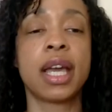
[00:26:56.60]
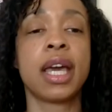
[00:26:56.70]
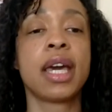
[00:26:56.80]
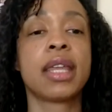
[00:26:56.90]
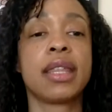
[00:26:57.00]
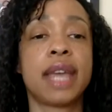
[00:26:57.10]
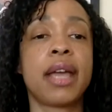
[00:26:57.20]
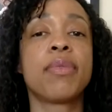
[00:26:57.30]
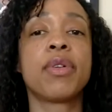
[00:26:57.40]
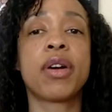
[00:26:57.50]
They
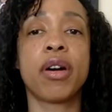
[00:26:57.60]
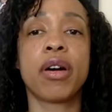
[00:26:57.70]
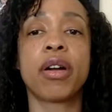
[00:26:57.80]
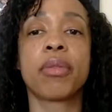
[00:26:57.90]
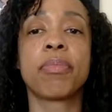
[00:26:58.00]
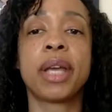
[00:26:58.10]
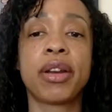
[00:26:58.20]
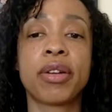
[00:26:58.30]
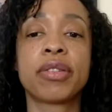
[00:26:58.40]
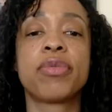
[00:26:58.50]
will call her
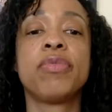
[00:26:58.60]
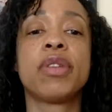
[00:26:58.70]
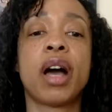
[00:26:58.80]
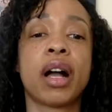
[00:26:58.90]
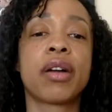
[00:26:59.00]
bitter to knock